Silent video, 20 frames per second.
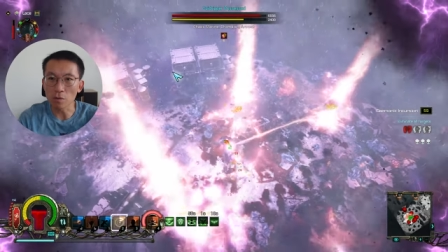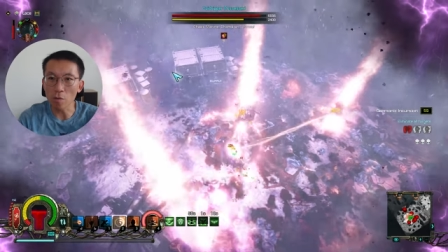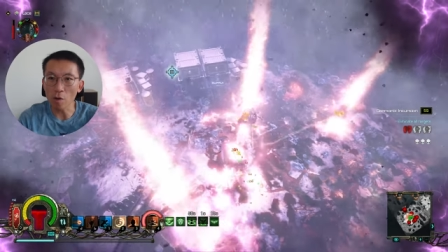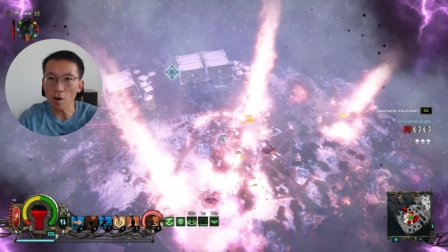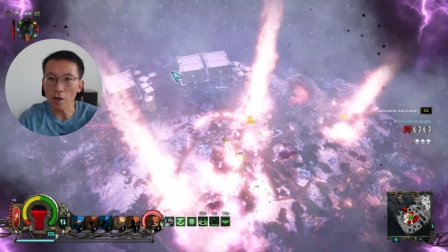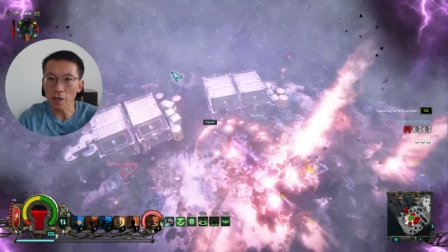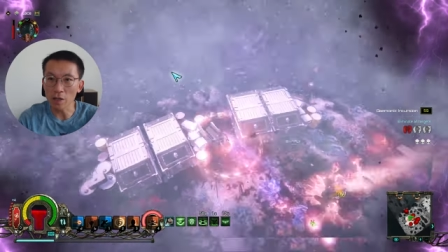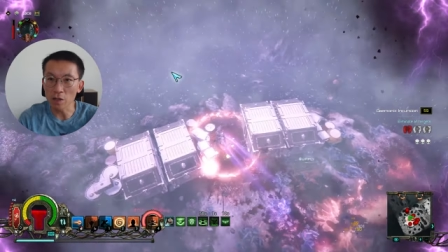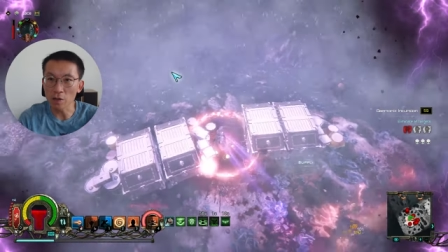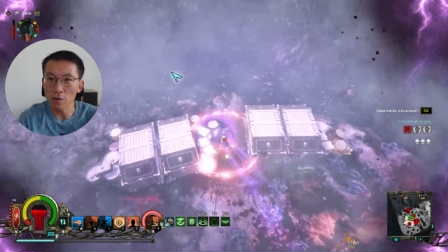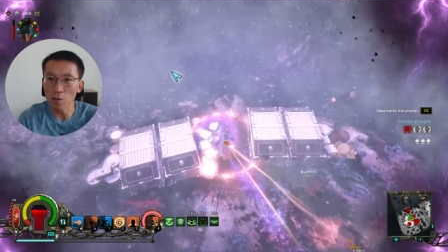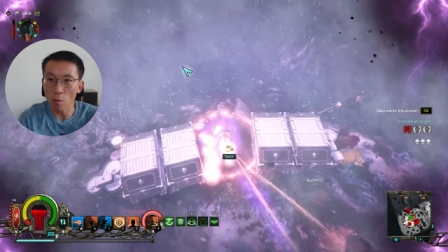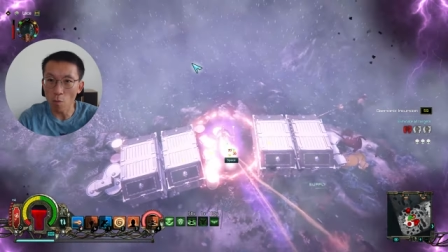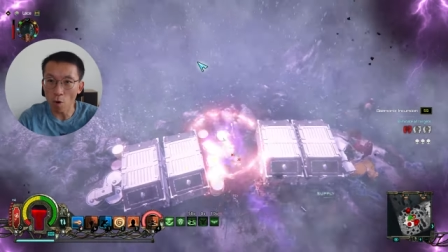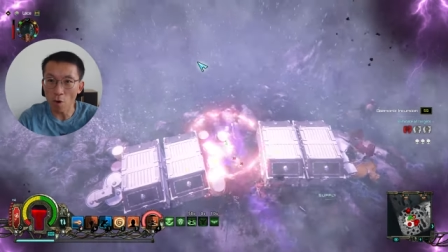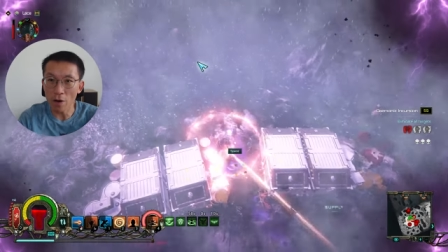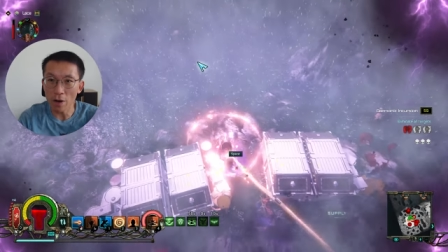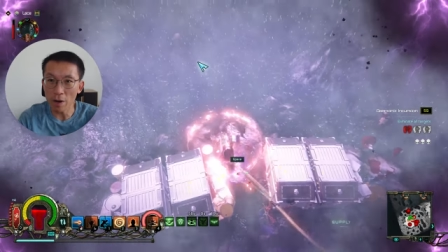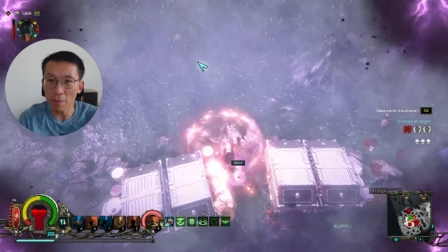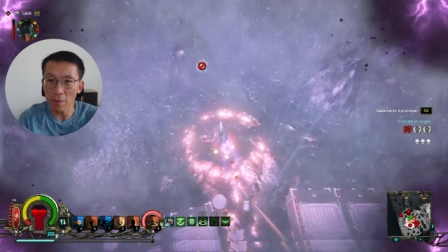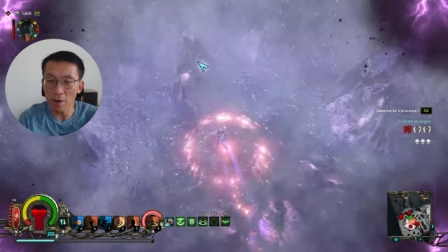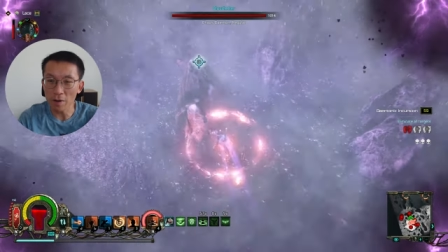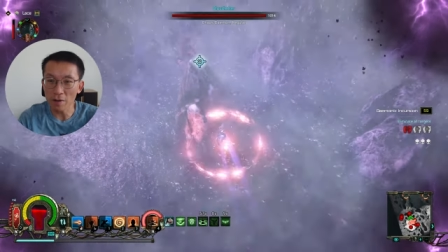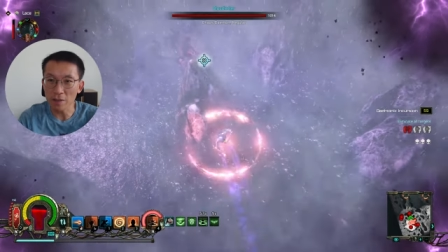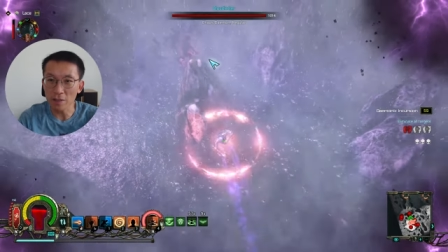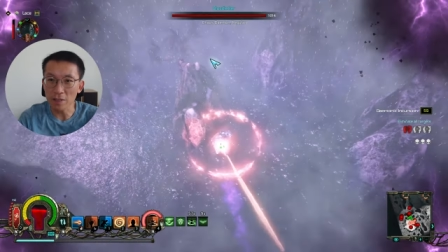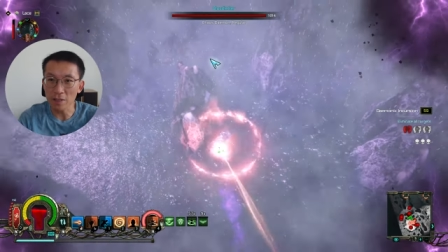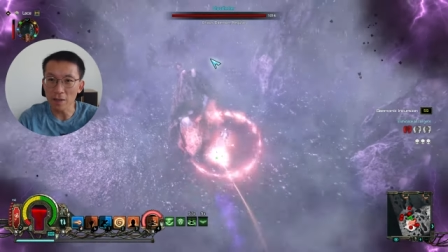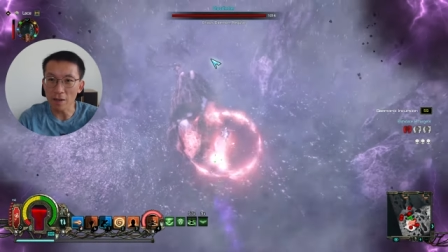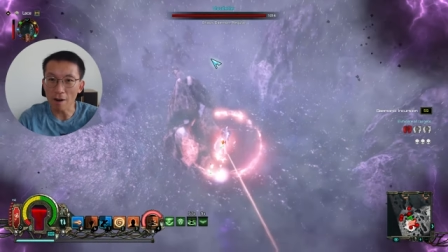What you need to worry about
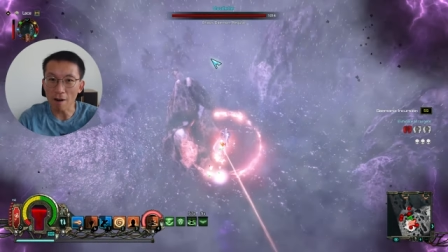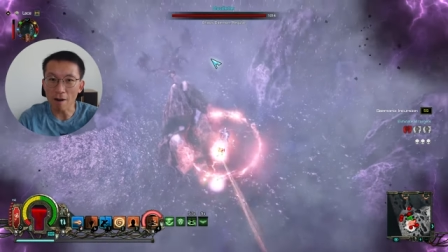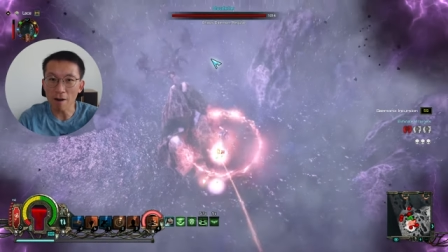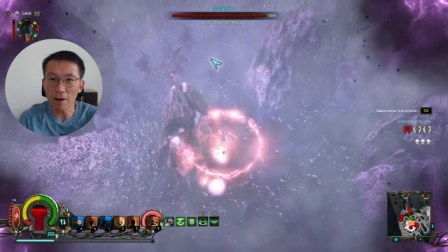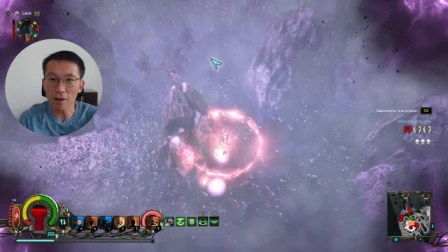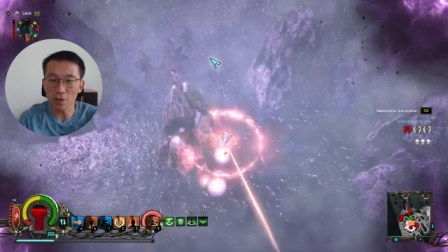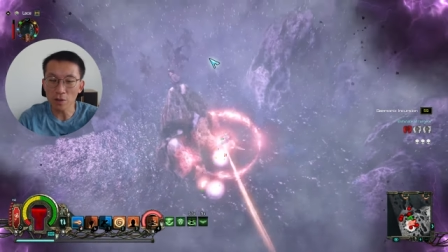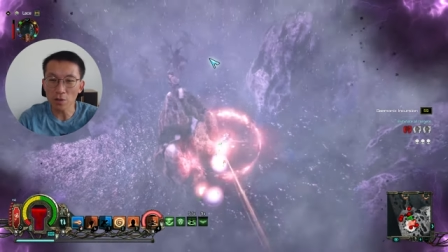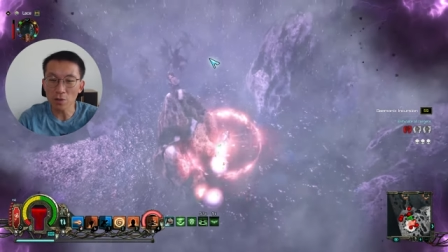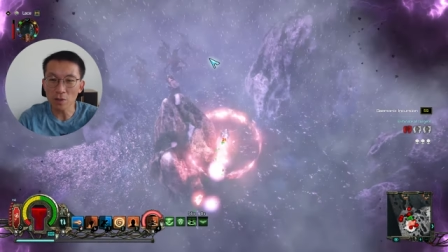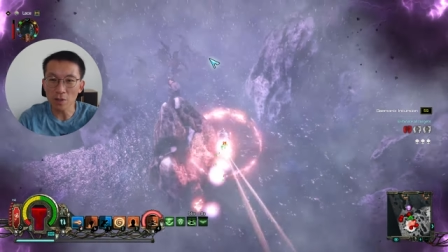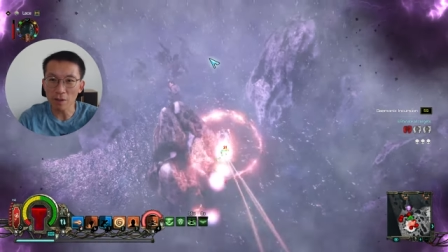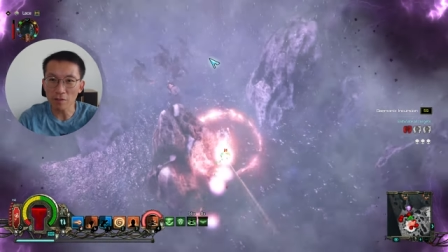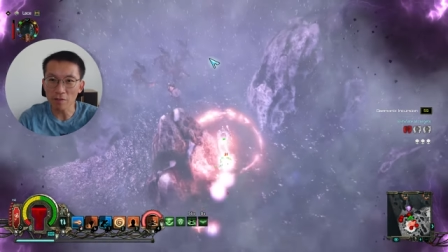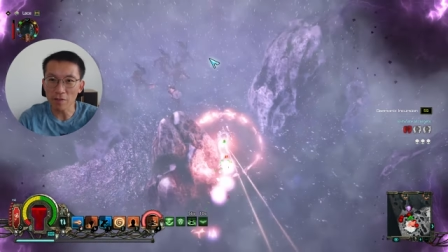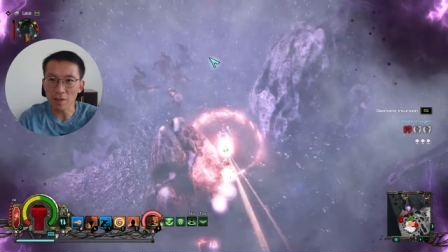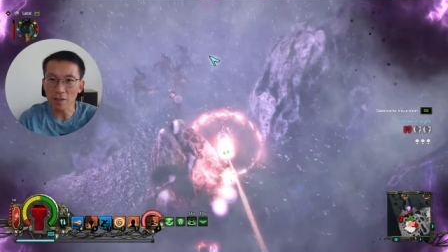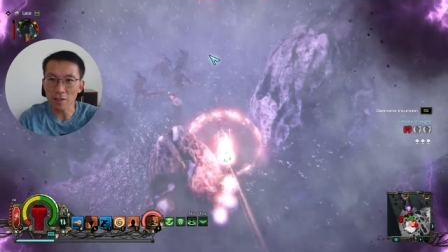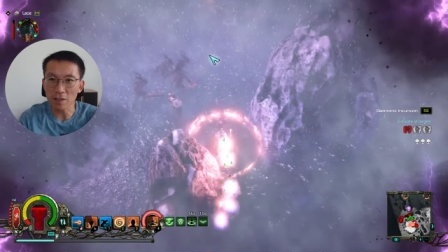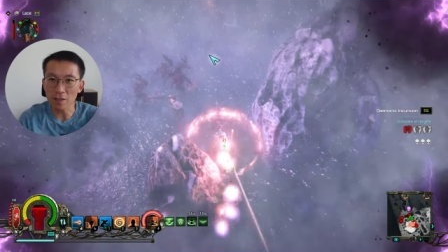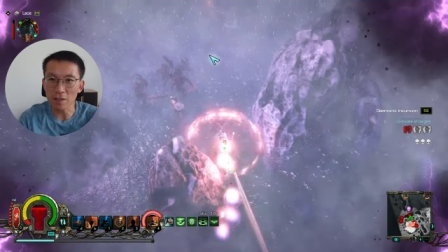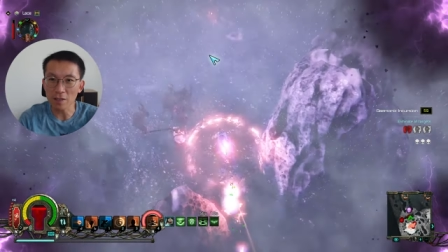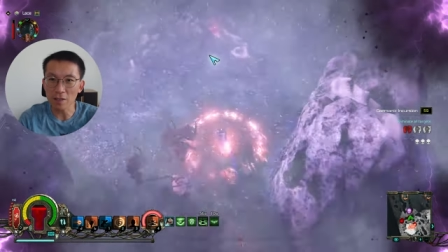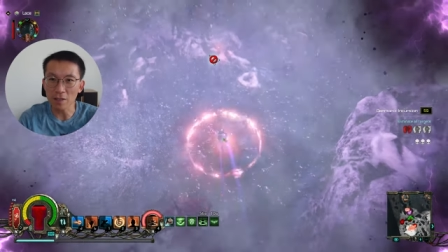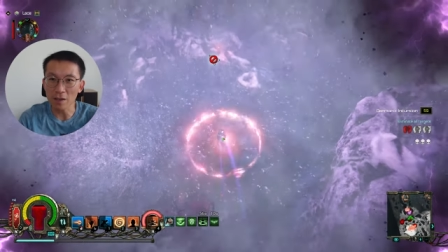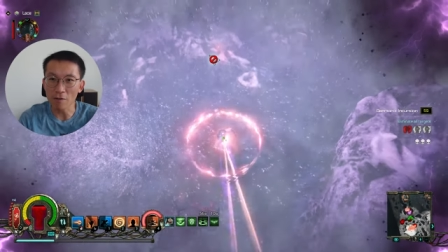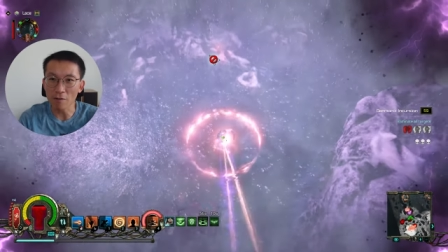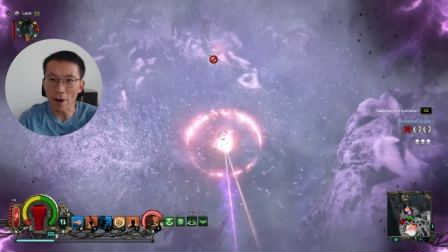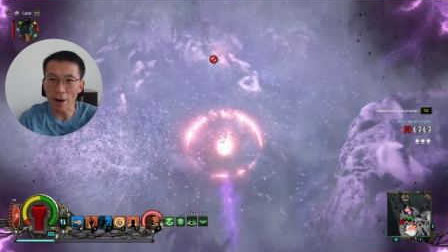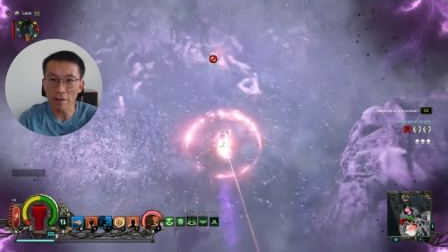is that are those affixes
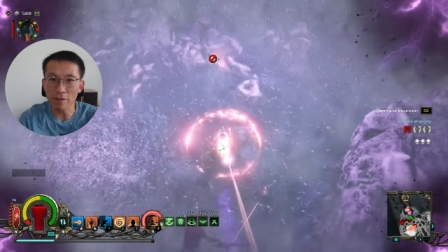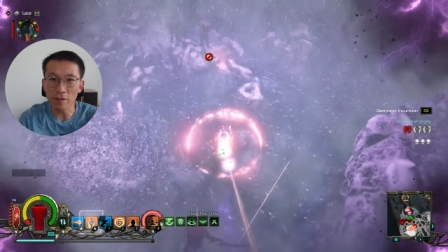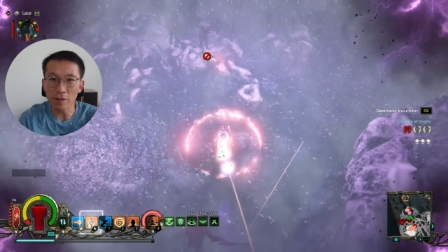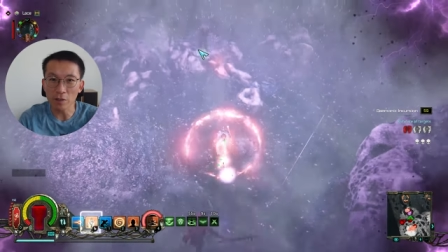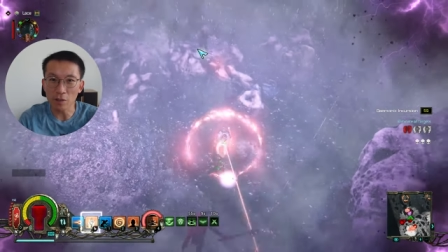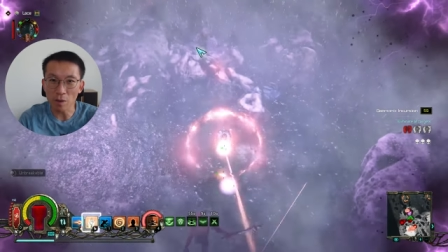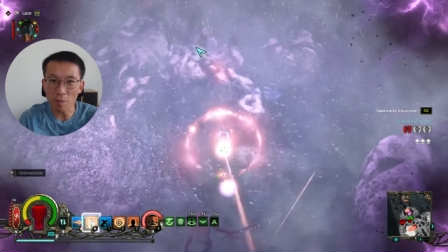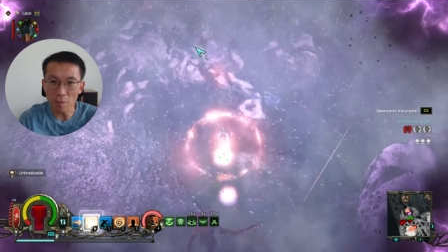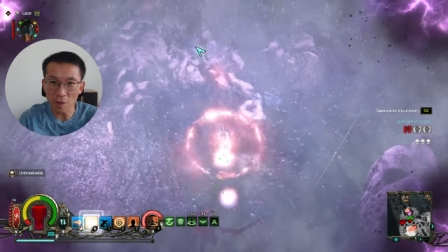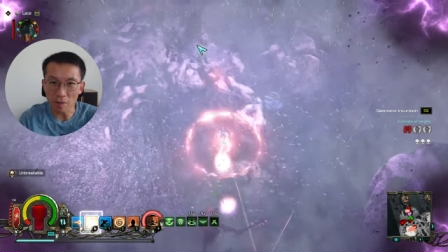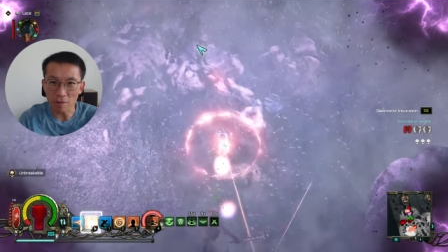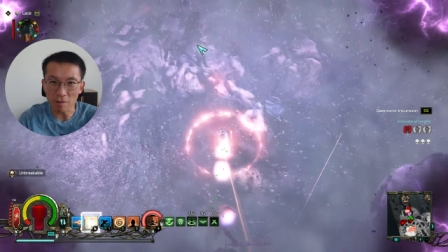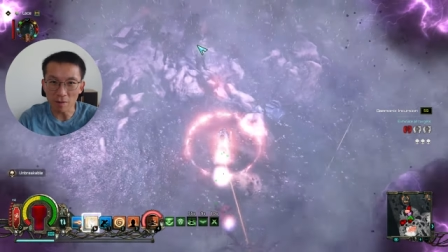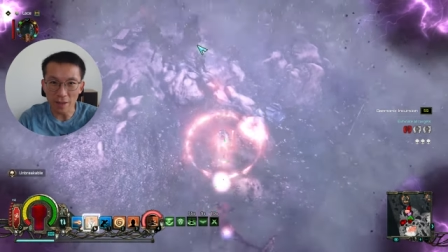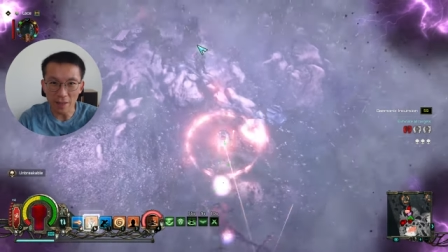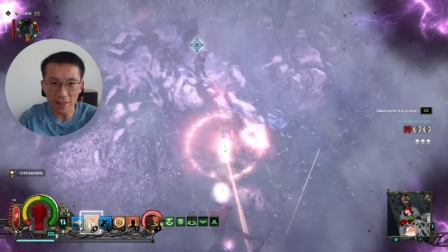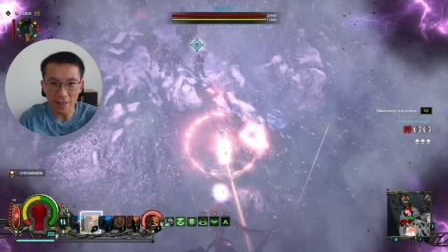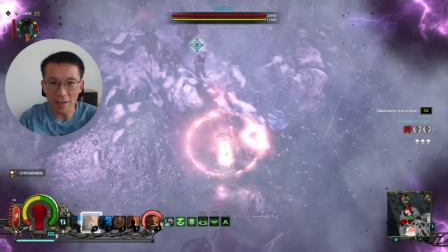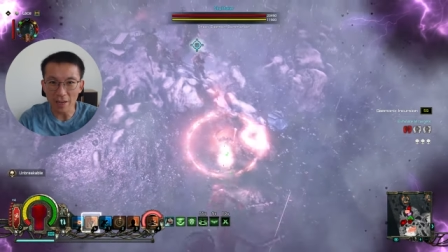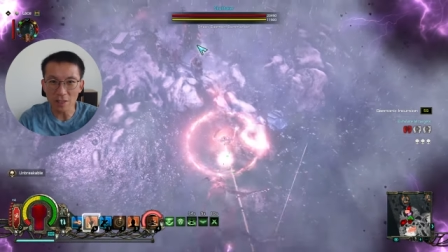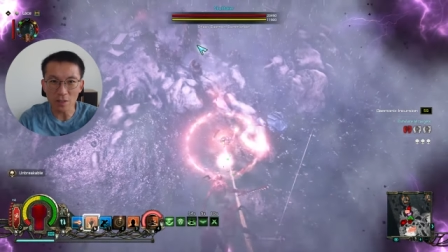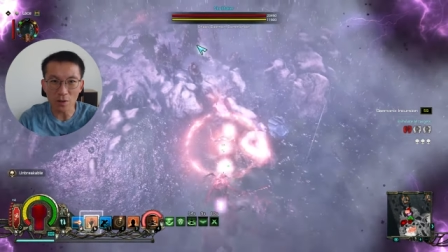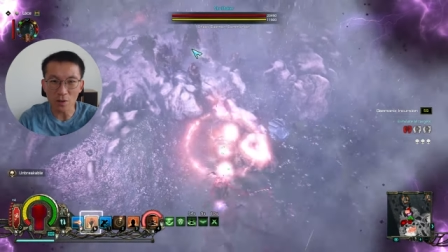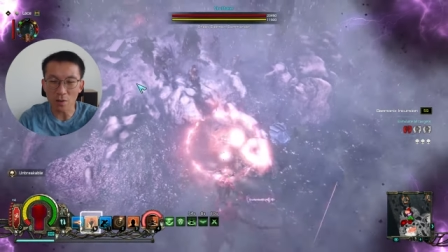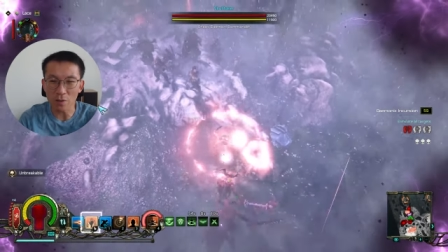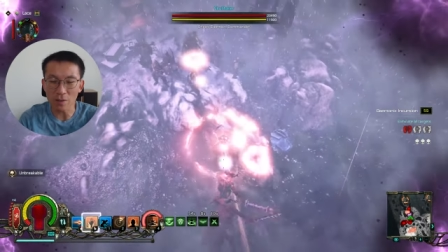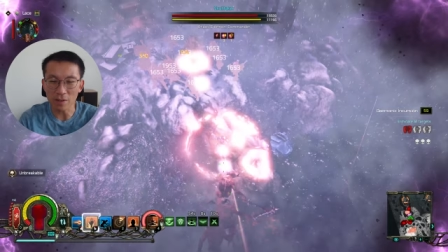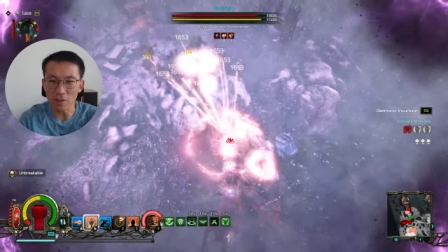uh, relevant to your build, and that's all.